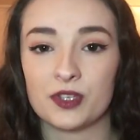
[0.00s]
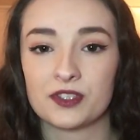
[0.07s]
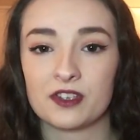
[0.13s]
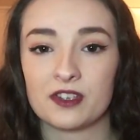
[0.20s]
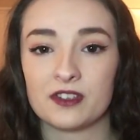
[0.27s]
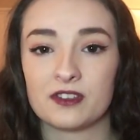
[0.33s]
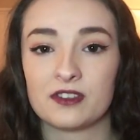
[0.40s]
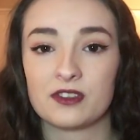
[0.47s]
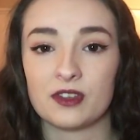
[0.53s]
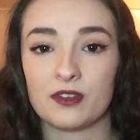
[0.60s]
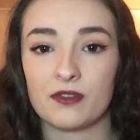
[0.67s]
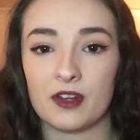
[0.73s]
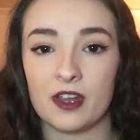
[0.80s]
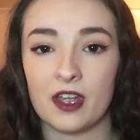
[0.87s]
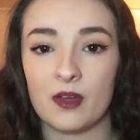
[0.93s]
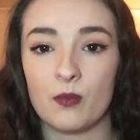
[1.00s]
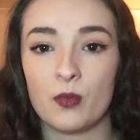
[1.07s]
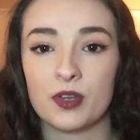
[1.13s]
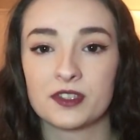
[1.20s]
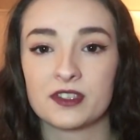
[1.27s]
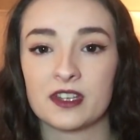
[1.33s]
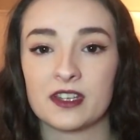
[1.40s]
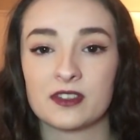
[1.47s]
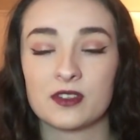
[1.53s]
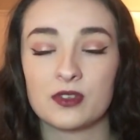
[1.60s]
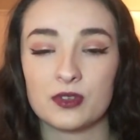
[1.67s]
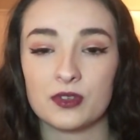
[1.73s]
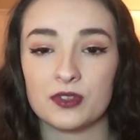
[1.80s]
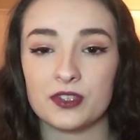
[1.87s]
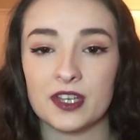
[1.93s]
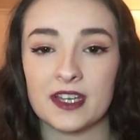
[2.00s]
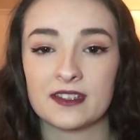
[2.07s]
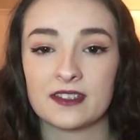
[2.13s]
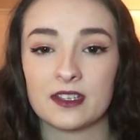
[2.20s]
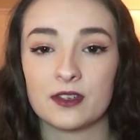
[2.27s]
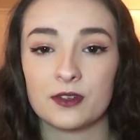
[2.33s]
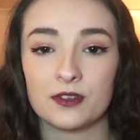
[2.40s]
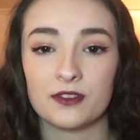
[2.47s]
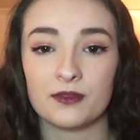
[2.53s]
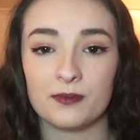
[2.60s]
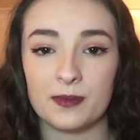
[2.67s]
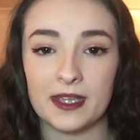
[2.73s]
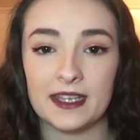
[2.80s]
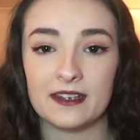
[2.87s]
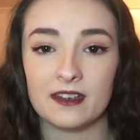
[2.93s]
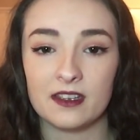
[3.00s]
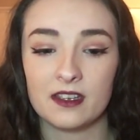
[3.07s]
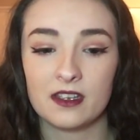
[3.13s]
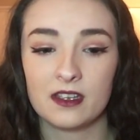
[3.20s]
wasn't as thorough and wasn't as good as it could have been.